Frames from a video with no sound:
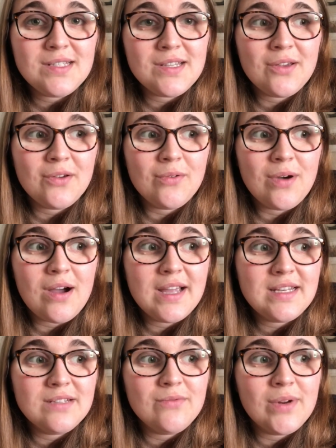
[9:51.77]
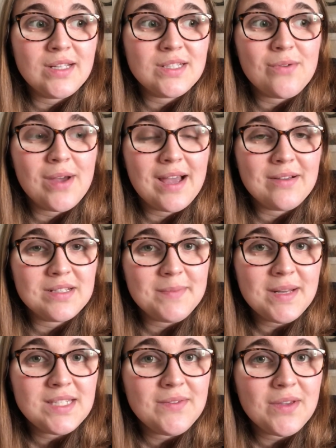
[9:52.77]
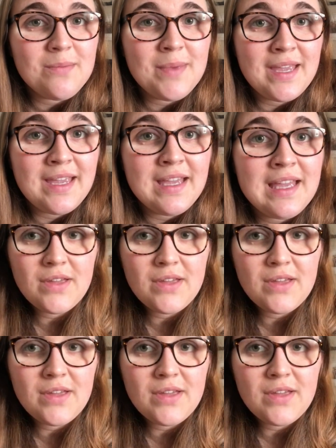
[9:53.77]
so I didn't realise quite how expensive it could be.